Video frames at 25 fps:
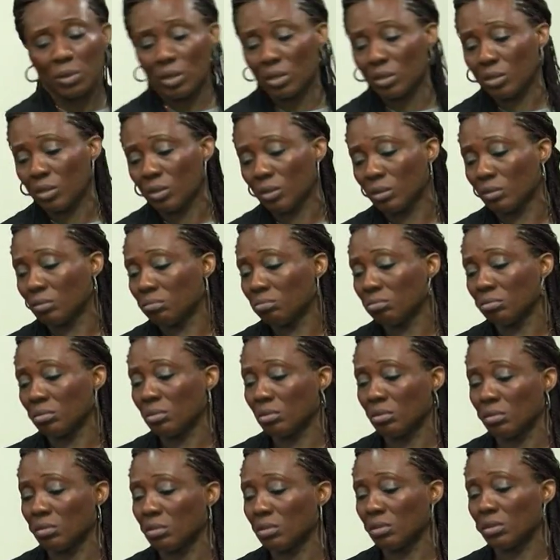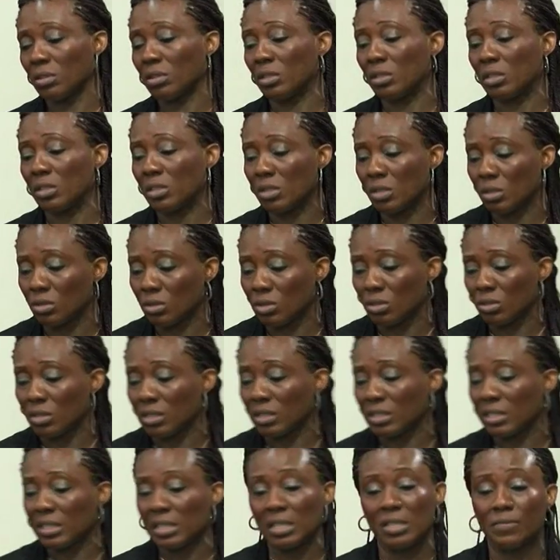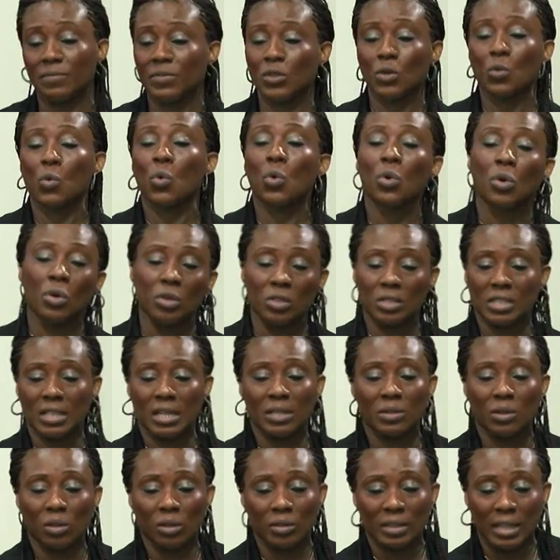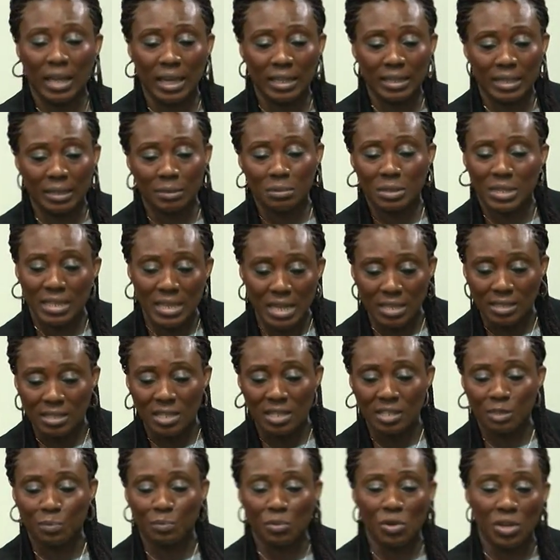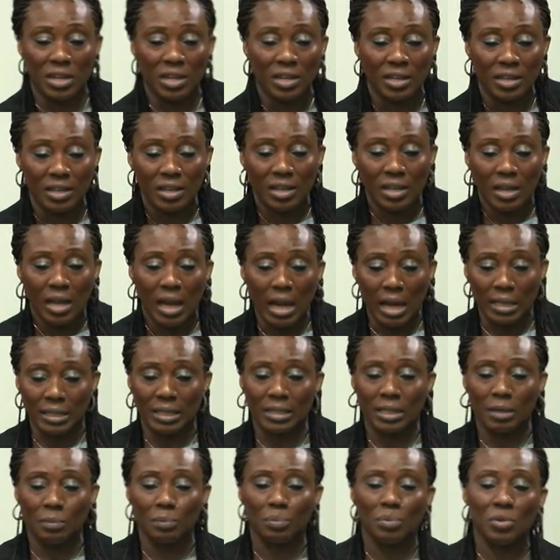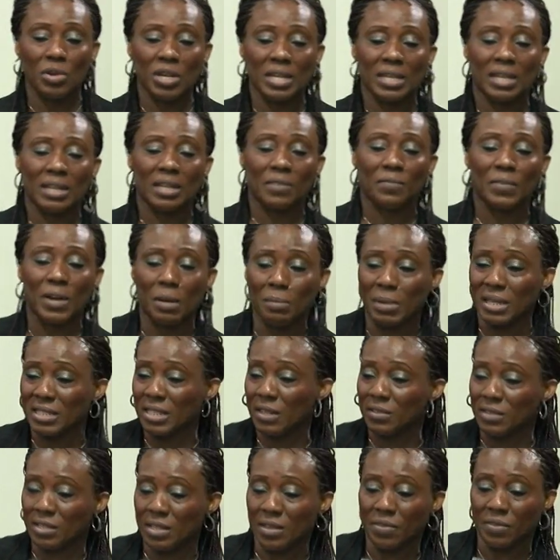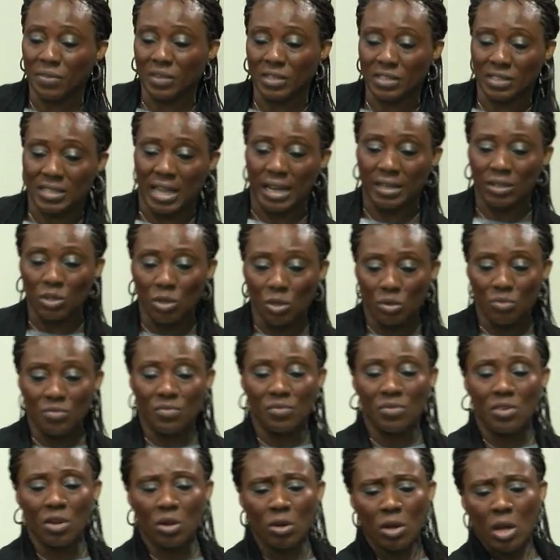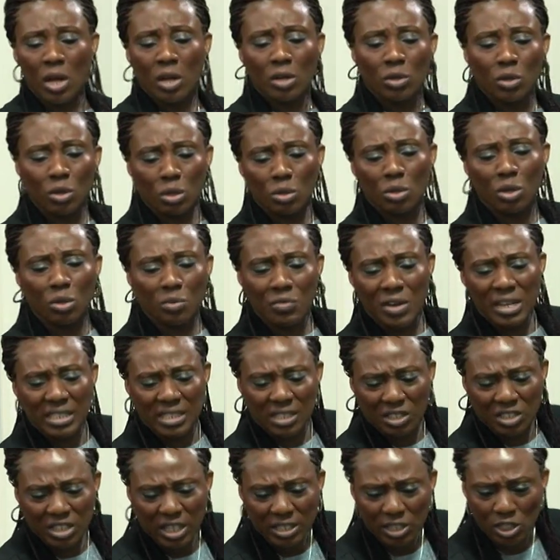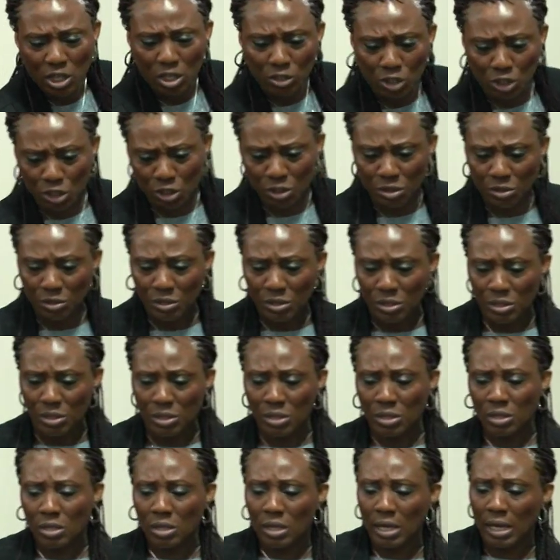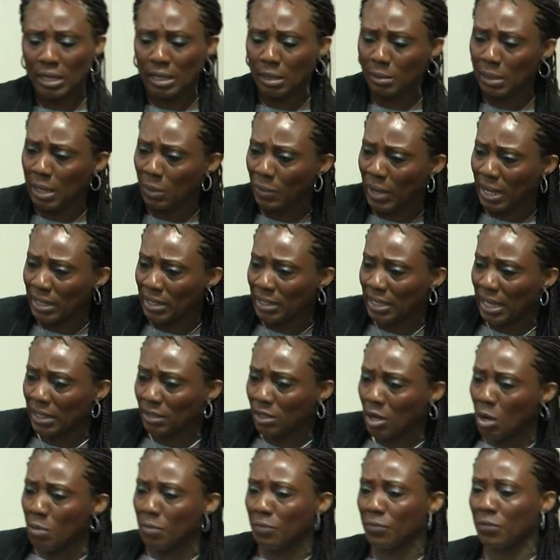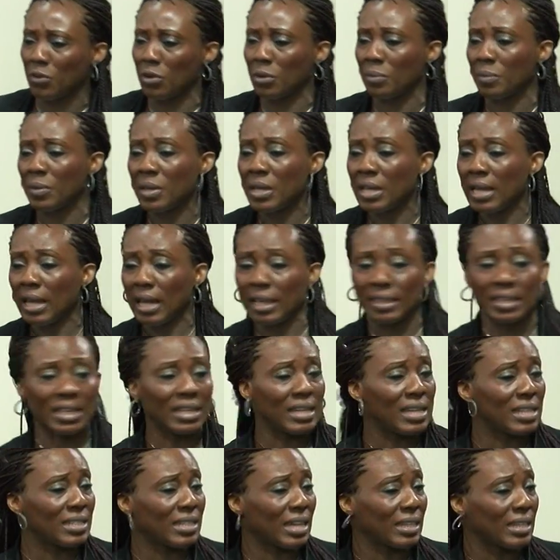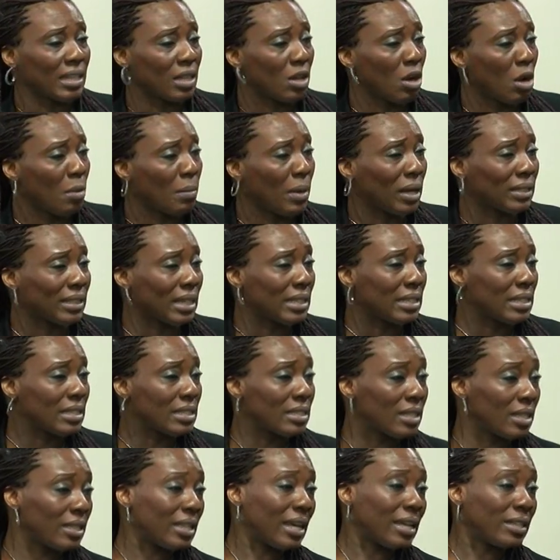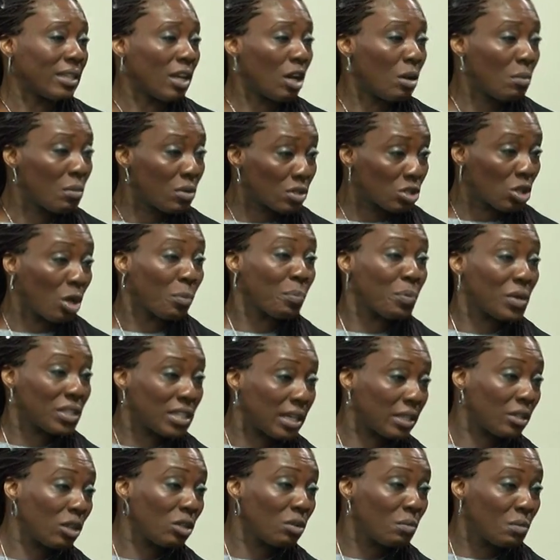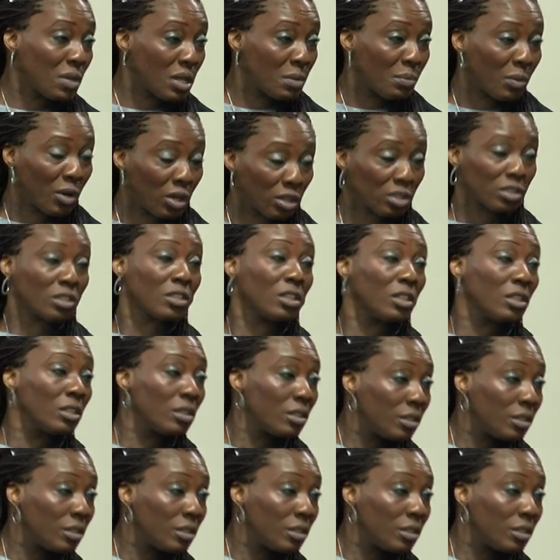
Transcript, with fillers: going to the delivery ward and all that. And I'm saying, yes, let's pray. And then I'm praying and I find myself saying things like, no razor shall touch you. And I'm like, where did that come from? And then later they come out and they say that they almost operated on me, but